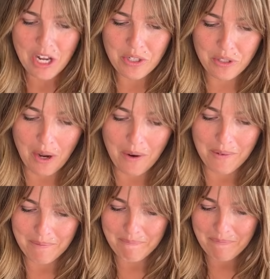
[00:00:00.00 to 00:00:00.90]

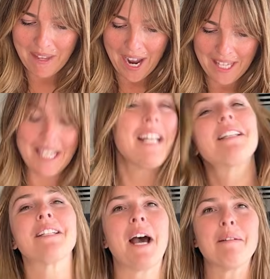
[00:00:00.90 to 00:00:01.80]
So I think
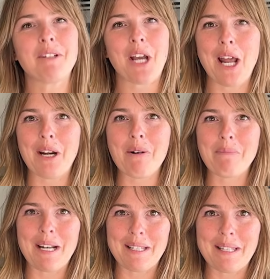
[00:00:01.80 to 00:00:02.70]
it's time to cut it
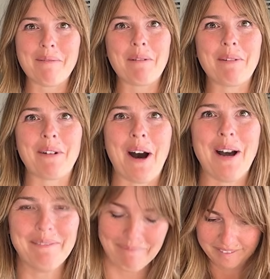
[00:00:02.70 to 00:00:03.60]
open and see what we've got.